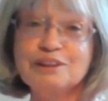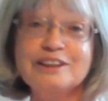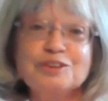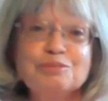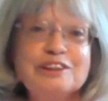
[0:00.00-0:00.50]

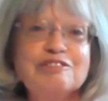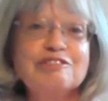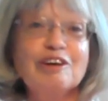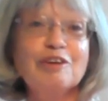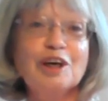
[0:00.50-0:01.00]
But as we
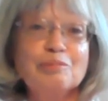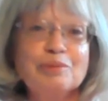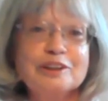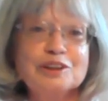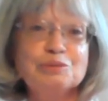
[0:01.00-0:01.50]
grow
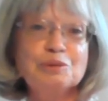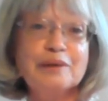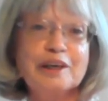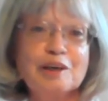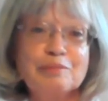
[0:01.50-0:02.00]
up, as we
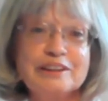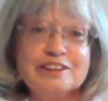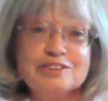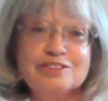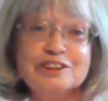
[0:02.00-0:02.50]
become
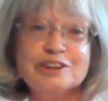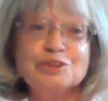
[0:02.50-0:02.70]
adults,